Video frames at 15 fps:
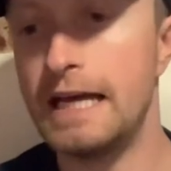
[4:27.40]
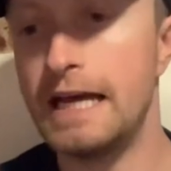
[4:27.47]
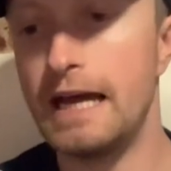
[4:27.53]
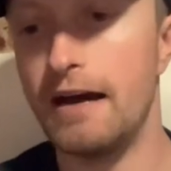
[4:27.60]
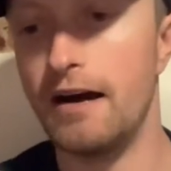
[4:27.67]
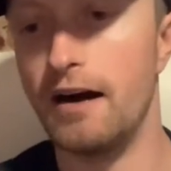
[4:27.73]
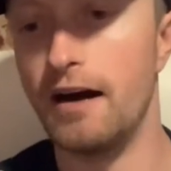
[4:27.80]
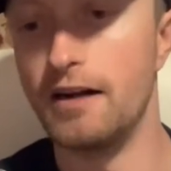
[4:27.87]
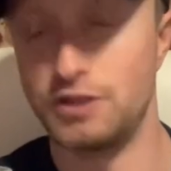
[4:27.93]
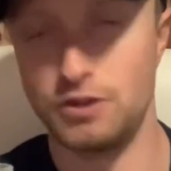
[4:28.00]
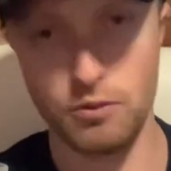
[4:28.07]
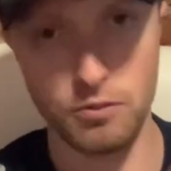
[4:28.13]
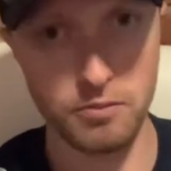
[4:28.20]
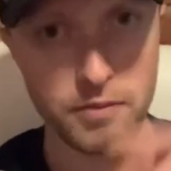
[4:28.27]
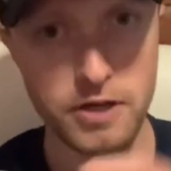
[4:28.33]

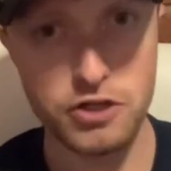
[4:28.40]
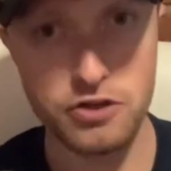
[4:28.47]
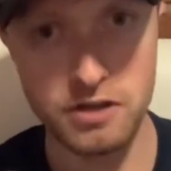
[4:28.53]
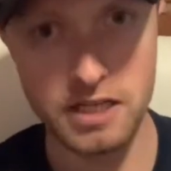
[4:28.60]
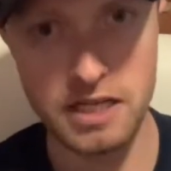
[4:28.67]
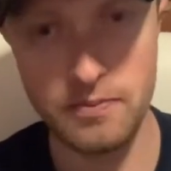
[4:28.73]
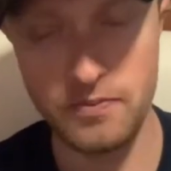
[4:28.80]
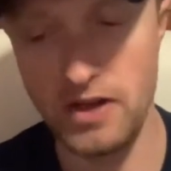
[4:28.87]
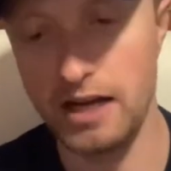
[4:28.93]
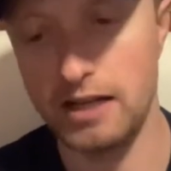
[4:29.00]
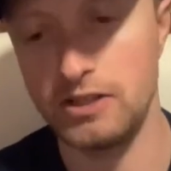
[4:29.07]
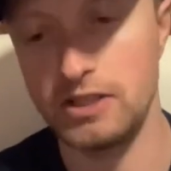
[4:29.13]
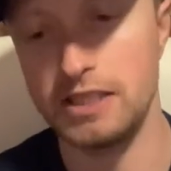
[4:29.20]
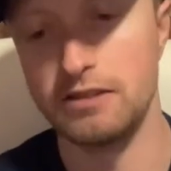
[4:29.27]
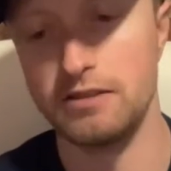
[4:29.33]
So make sure to keep that
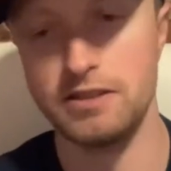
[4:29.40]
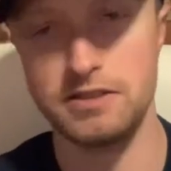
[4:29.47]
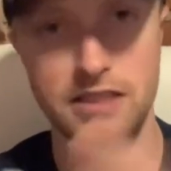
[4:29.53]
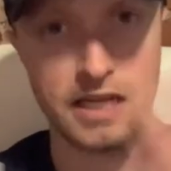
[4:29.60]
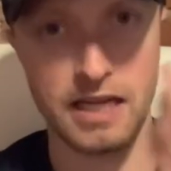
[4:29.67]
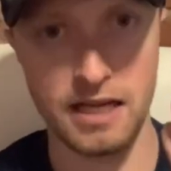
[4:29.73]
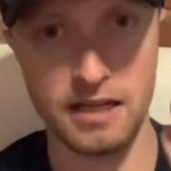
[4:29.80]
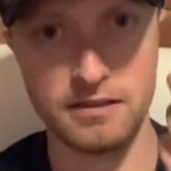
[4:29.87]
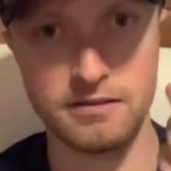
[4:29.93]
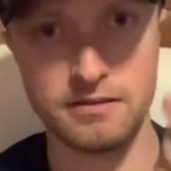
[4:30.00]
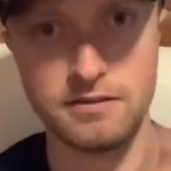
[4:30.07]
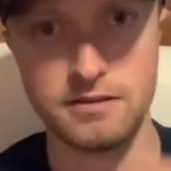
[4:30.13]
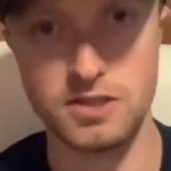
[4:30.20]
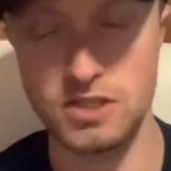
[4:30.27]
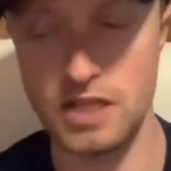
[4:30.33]
clean or else it can
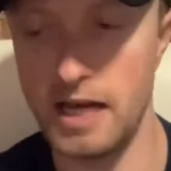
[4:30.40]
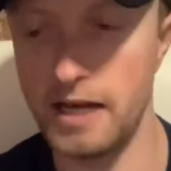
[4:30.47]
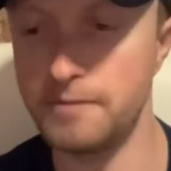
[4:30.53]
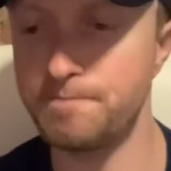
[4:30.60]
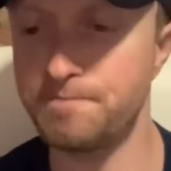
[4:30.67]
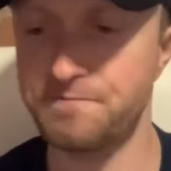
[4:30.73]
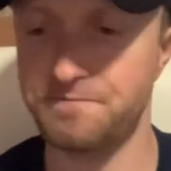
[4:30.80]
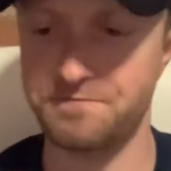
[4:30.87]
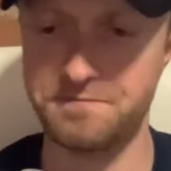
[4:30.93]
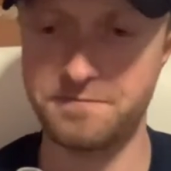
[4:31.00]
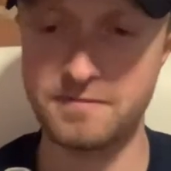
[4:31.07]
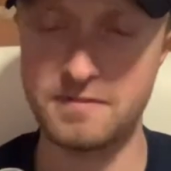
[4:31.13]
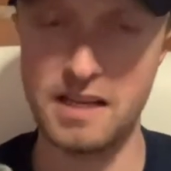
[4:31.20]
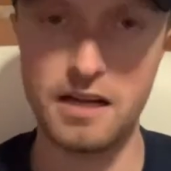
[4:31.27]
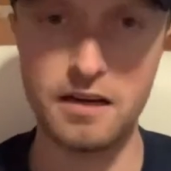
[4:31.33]
stain.
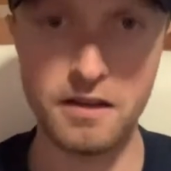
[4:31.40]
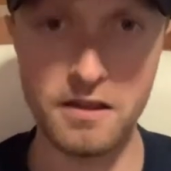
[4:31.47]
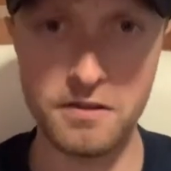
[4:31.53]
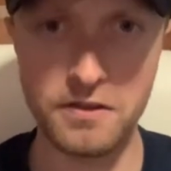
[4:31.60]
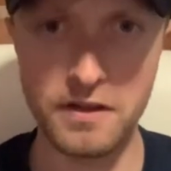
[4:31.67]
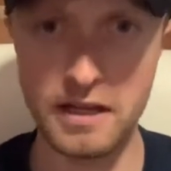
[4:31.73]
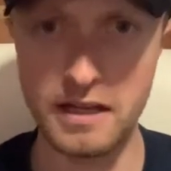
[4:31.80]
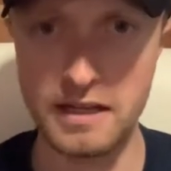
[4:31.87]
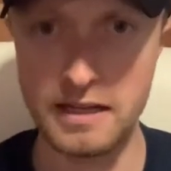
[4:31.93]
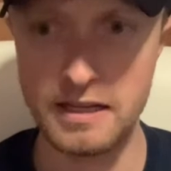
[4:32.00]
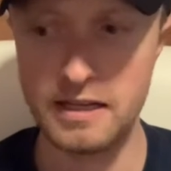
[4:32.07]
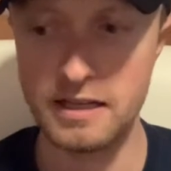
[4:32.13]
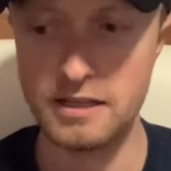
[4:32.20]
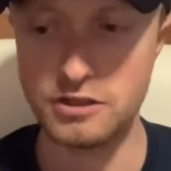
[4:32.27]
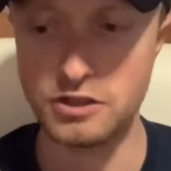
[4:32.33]
And another thing,
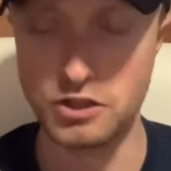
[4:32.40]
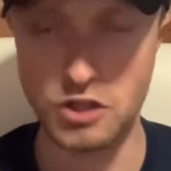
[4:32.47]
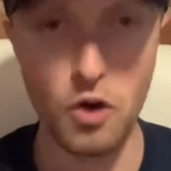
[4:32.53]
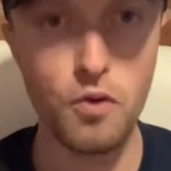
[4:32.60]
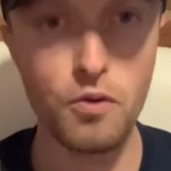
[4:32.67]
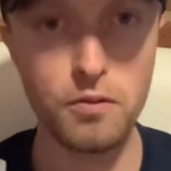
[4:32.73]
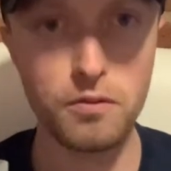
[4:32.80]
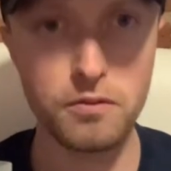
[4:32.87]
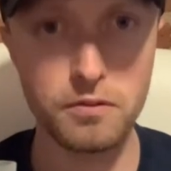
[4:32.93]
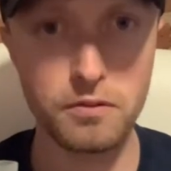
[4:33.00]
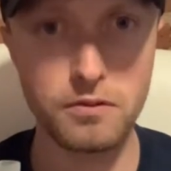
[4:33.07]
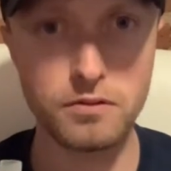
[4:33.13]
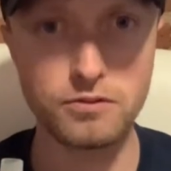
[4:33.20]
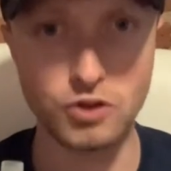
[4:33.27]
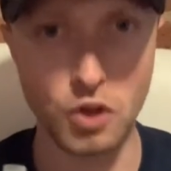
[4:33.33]
don't
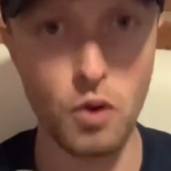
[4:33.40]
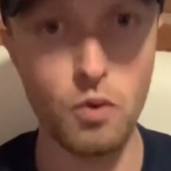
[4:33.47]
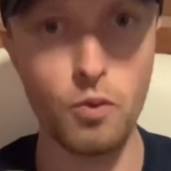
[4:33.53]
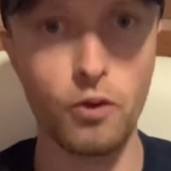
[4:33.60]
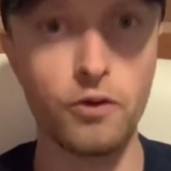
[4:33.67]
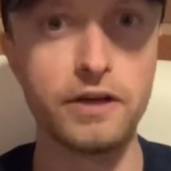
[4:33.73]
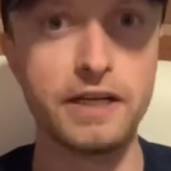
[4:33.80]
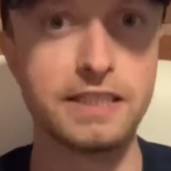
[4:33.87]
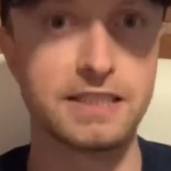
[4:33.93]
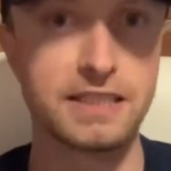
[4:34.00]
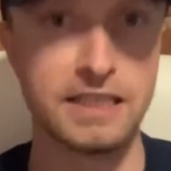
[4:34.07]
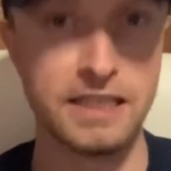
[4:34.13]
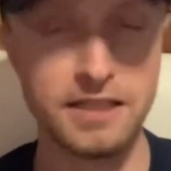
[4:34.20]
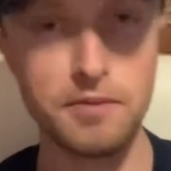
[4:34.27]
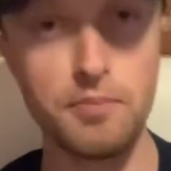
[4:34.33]
worry. It's
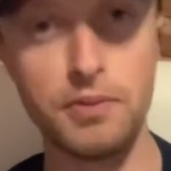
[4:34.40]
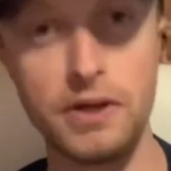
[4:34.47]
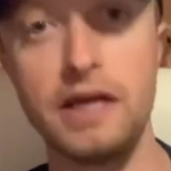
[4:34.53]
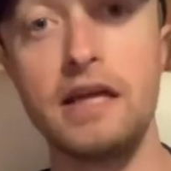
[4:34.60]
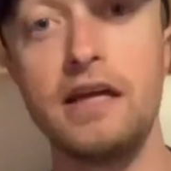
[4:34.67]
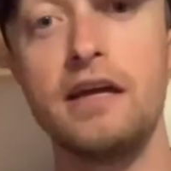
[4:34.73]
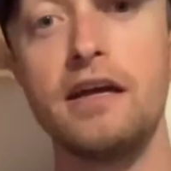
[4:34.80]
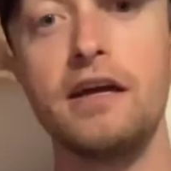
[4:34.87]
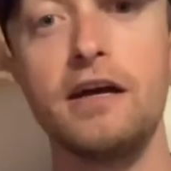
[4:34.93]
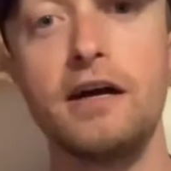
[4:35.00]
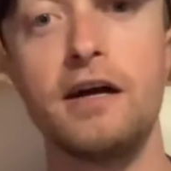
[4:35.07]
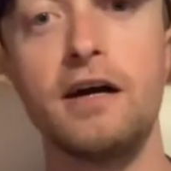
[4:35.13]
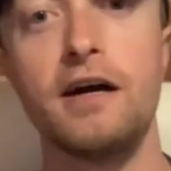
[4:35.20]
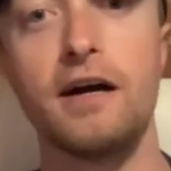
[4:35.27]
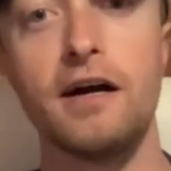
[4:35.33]
going to be
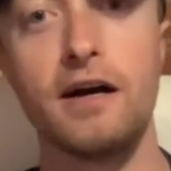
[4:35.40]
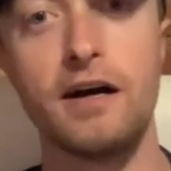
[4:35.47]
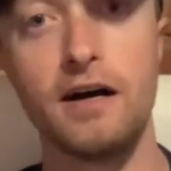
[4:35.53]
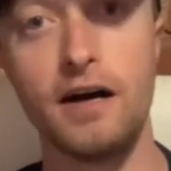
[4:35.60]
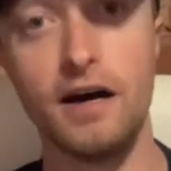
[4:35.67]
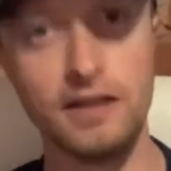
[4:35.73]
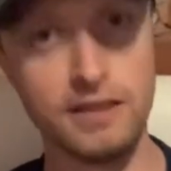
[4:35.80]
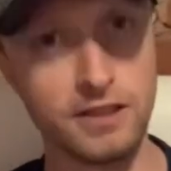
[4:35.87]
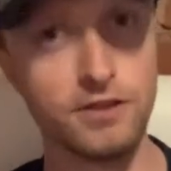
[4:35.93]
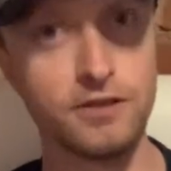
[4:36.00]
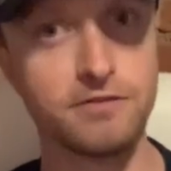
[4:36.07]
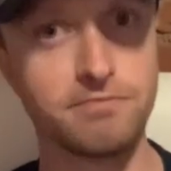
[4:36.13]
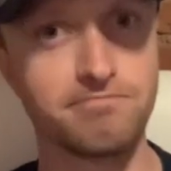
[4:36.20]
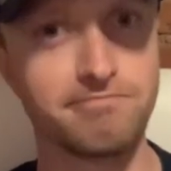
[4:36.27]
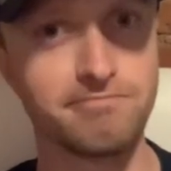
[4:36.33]
a
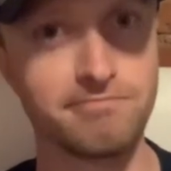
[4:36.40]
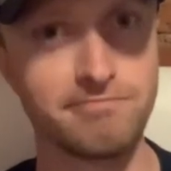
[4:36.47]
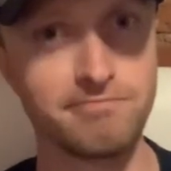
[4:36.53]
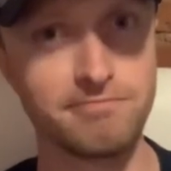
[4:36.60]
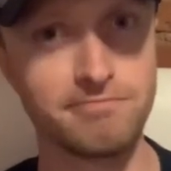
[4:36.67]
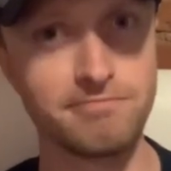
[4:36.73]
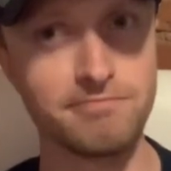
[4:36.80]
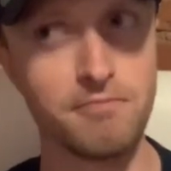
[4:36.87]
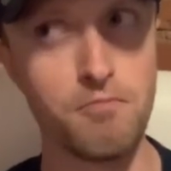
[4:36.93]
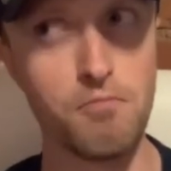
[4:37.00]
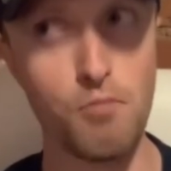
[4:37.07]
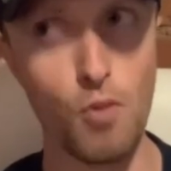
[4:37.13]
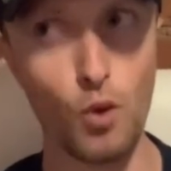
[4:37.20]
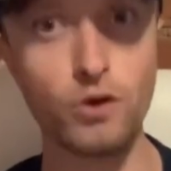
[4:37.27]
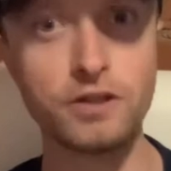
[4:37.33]
little
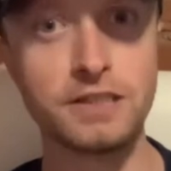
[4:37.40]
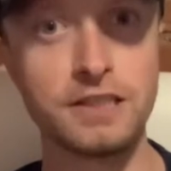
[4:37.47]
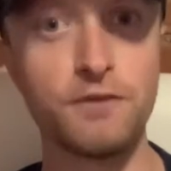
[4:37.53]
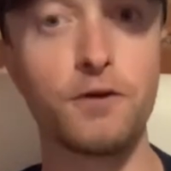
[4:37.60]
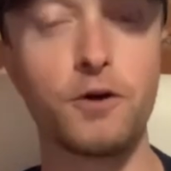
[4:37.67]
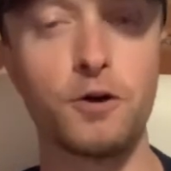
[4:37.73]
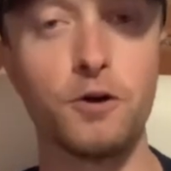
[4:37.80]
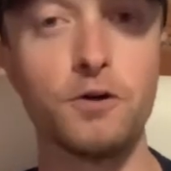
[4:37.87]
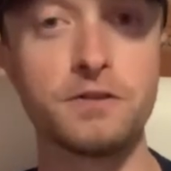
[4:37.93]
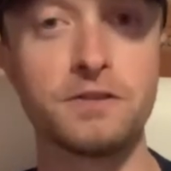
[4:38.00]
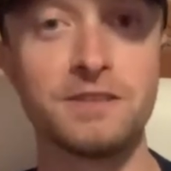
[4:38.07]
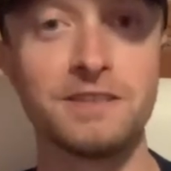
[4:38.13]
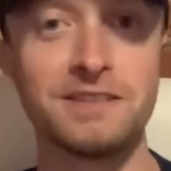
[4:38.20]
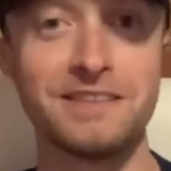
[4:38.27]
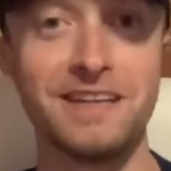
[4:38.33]
more difficult
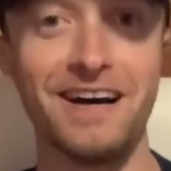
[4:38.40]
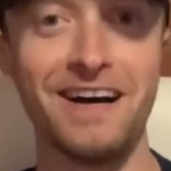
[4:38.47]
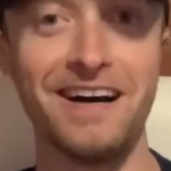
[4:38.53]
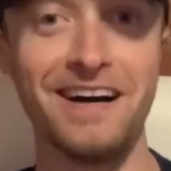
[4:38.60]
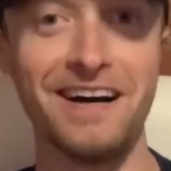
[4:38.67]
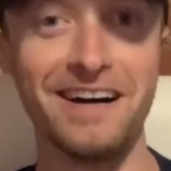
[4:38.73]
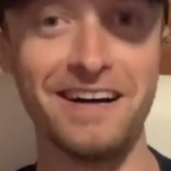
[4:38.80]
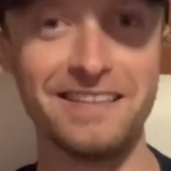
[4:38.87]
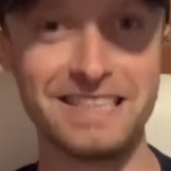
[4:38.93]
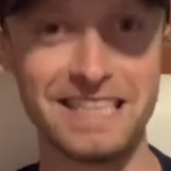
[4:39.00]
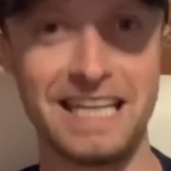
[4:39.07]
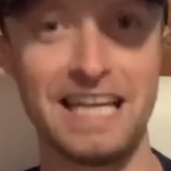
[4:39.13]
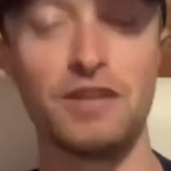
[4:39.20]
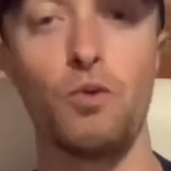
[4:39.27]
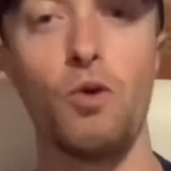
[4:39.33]
to
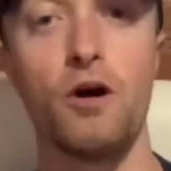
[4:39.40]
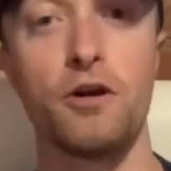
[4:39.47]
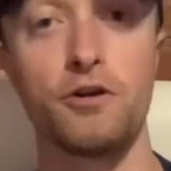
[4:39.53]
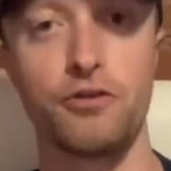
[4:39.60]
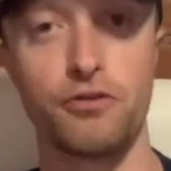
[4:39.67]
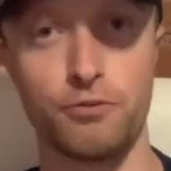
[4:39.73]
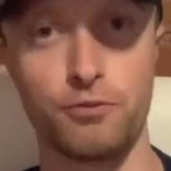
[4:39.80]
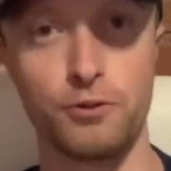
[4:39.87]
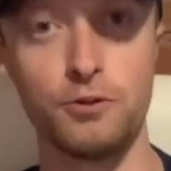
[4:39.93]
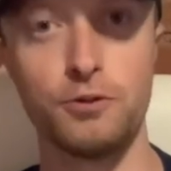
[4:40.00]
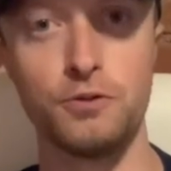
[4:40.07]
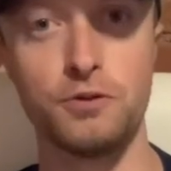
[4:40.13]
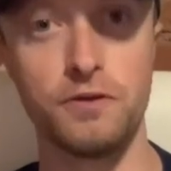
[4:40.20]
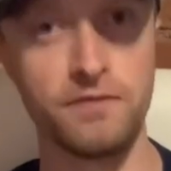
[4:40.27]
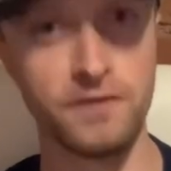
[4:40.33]
get water through
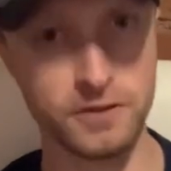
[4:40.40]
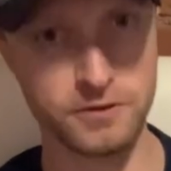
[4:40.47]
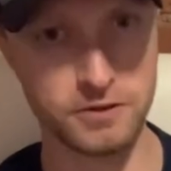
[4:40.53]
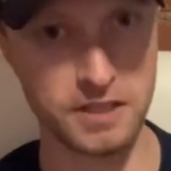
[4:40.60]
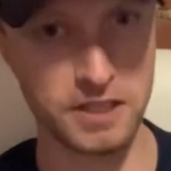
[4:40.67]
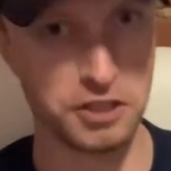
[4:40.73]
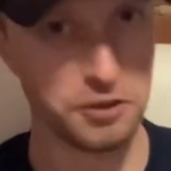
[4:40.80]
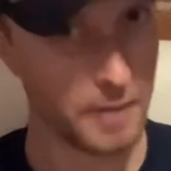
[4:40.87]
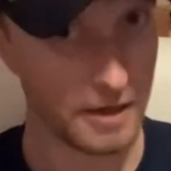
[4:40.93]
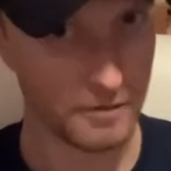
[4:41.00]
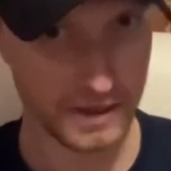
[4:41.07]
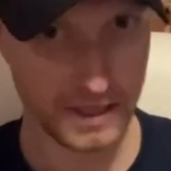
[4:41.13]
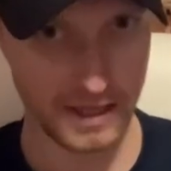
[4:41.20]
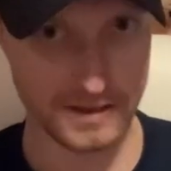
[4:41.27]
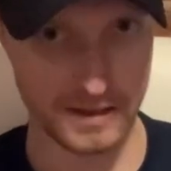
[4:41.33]
the filter than you may
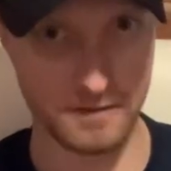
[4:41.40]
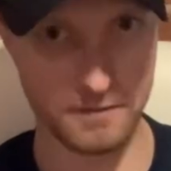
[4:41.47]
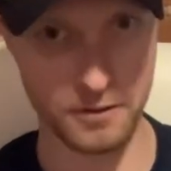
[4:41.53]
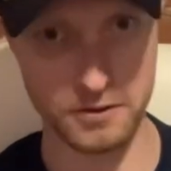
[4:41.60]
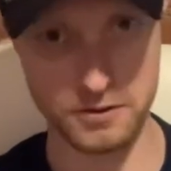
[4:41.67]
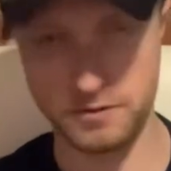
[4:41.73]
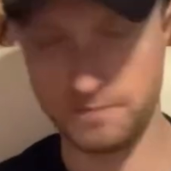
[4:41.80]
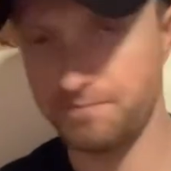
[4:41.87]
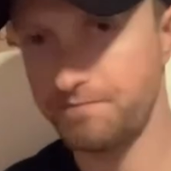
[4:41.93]
realize at first.